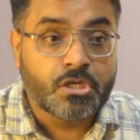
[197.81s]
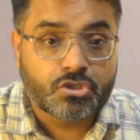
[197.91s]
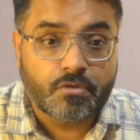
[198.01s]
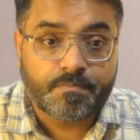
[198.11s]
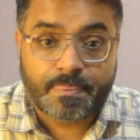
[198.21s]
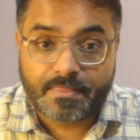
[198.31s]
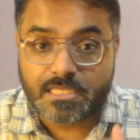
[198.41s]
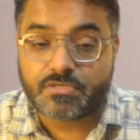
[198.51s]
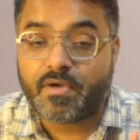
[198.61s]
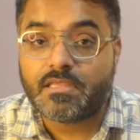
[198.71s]
So
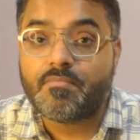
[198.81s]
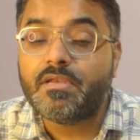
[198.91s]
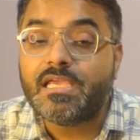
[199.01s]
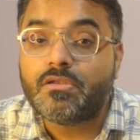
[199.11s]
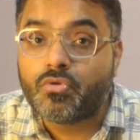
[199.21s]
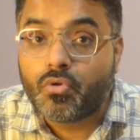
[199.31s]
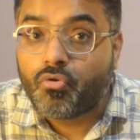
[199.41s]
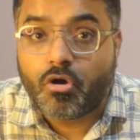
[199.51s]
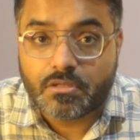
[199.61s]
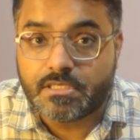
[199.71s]
that's why they need to
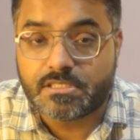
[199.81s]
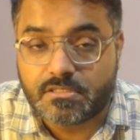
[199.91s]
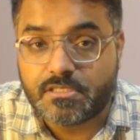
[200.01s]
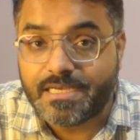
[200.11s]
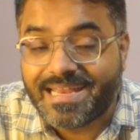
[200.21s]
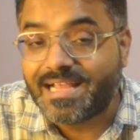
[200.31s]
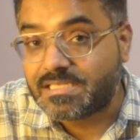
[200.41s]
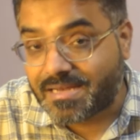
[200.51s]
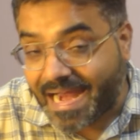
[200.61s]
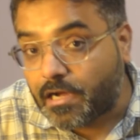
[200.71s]
know all these
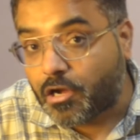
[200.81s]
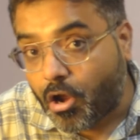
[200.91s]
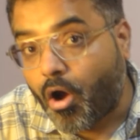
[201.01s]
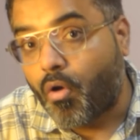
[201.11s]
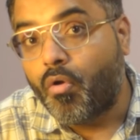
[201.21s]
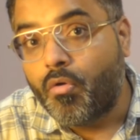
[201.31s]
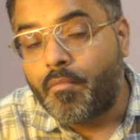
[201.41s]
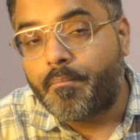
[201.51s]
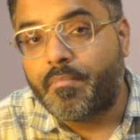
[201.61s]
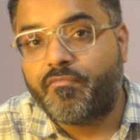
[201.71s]
details right now
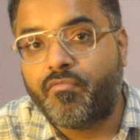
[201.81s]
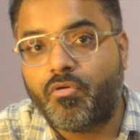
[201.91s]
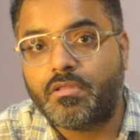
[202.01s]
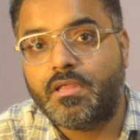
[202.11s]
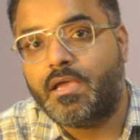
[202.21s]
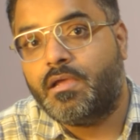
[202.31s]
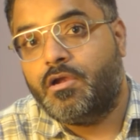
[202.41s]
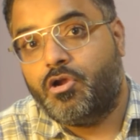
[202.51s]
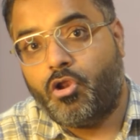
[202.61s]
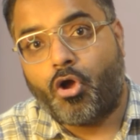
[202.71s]
before they
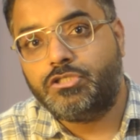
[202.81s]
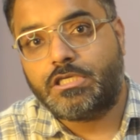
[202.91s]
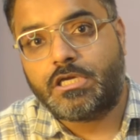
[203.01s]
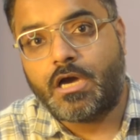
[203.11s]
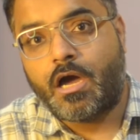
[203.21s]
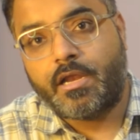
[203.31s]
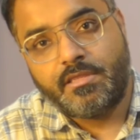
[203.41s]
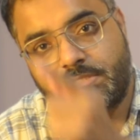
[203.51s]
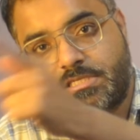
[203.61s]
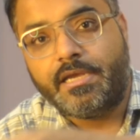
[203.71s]
launch a car and
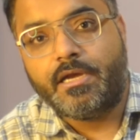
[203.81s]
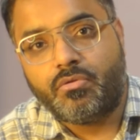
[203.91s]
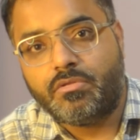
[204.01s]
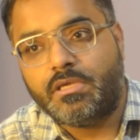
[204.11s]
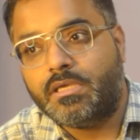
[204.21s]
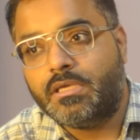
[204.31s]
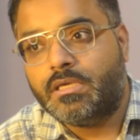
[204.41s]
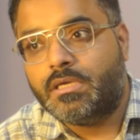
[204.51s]
they send it to the